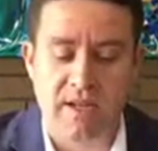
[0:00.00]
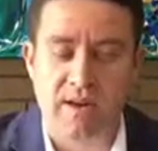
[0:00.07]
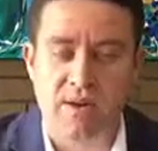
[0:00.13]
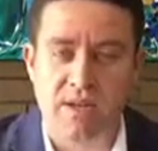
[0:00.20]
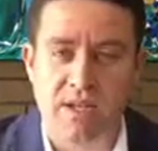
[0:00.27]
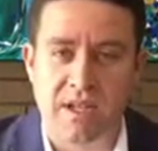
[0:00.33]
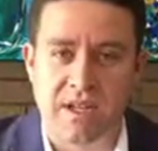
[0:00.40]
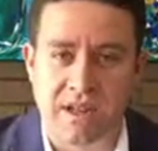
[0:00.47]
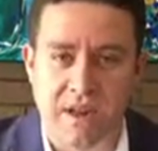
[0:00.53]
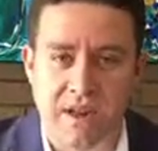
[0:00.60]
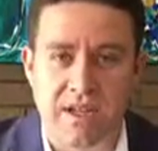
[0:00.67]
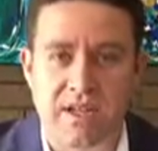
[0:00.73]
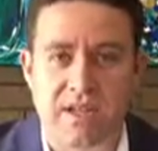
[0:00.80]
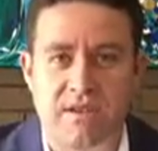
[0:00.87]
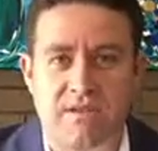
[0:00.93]
And I was
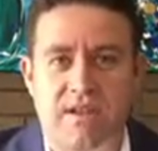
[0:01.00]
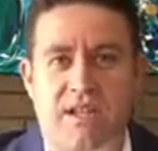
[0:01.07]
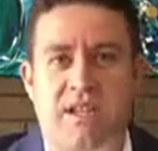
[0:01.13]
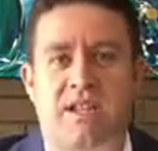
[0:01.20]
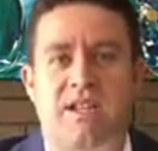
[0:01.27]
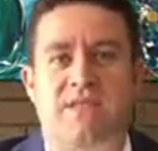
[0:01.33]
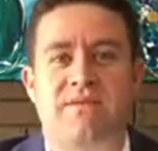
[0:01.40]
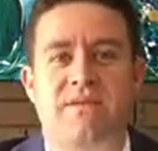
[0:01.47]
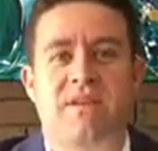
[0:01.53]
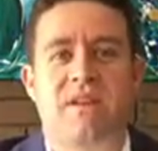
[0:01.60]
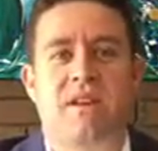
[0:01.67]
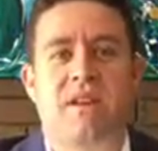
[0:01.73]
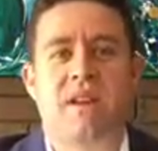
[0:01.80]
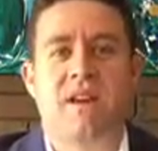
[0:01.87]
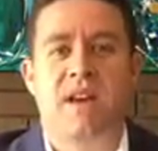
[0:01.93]
delighted to receive
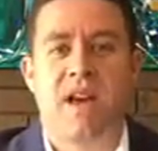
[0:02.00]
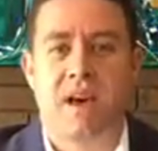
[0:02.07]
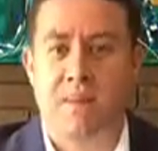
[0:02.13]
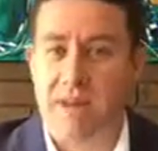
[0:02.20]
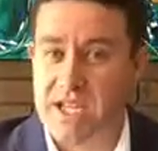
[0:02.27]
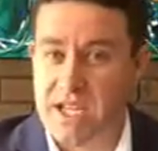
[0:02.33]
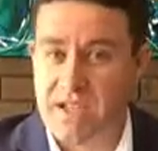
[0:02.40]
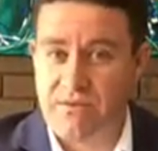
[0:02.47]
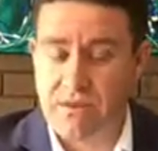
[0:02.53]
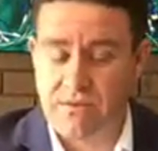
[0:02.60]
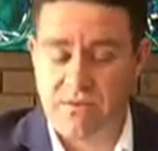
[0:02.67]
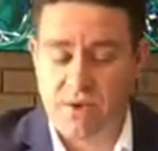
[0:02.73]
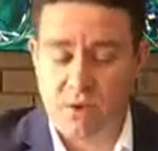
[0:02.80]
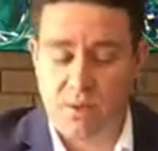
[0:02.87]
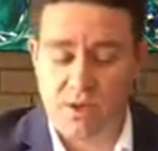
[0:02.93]
a message from
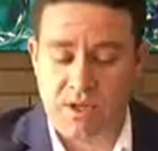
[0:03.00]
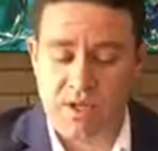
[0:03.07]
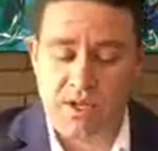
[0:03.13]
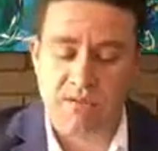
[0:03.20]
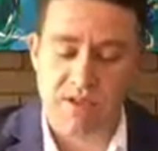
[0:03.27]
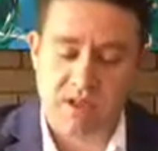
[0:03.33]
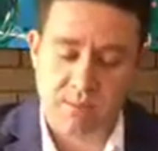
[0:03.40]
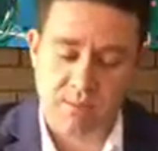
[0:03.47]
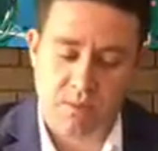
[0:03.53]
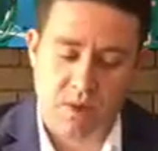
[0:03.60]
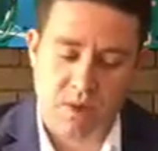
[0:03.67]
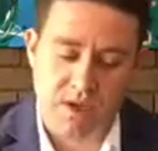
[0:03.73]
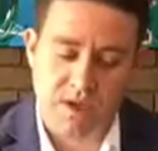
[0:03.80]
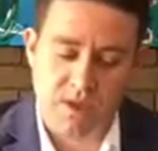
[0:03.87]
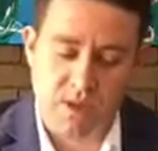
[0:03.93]
Phil, which I did
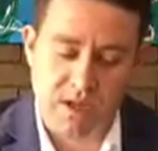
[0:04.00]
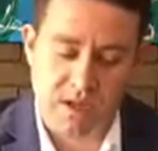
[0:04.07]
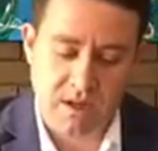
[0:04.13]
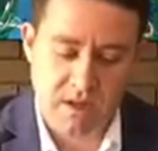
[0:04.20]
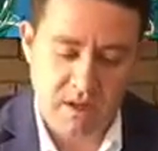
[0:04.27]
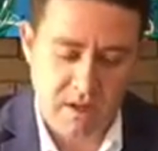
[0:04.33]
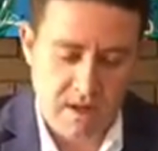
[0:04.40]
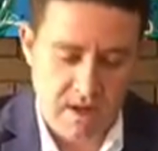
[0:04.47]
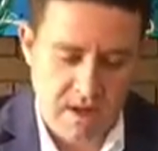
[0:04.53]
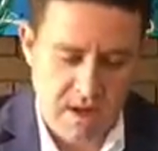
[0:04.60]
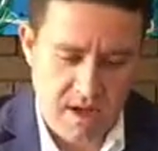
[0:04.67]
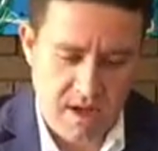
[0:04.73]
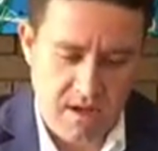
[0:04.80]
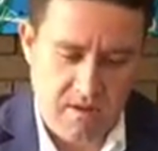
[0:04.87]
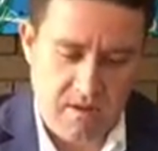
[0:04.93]
respond to in
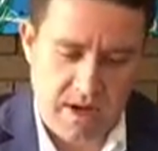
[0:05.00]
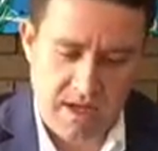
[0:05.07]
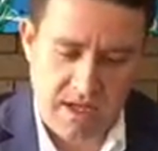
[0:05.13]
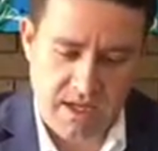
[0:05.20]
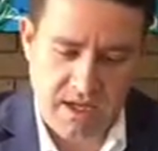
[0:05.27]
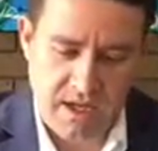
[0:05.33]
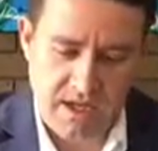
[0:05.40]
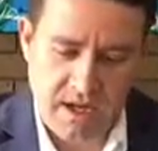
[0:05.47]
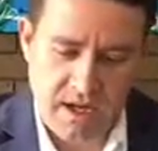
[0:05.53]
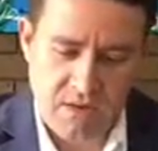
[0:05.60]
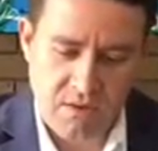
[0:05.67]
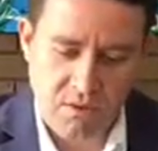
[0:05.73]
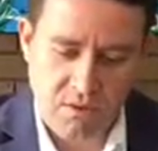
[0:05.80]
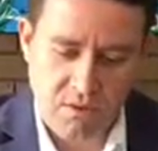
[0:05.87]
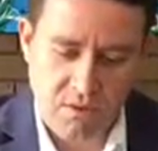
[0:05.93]
great
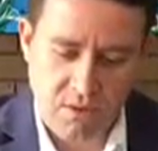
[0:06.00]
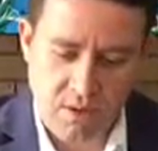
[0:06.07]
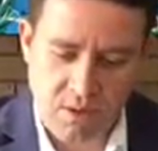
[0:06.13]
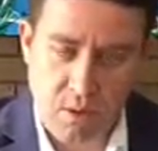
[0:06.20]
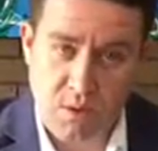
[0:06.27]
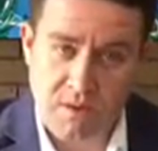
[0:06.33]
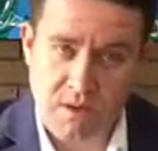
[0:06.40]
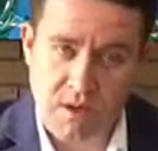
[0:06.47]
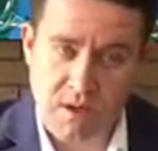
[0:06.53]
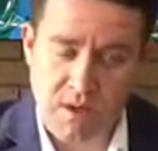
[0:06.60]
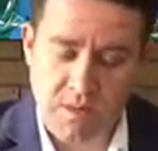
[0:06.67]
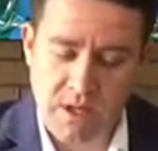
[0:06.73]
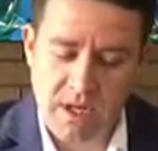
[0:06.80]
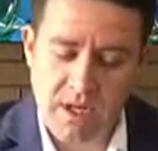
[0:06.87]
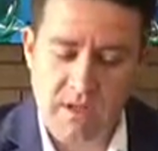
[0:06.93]
detail, probably waffled on a
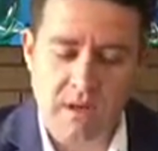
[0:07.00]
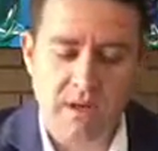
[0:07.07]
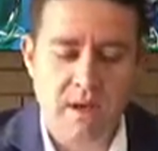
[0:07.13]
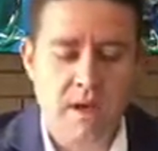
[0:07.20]
bit.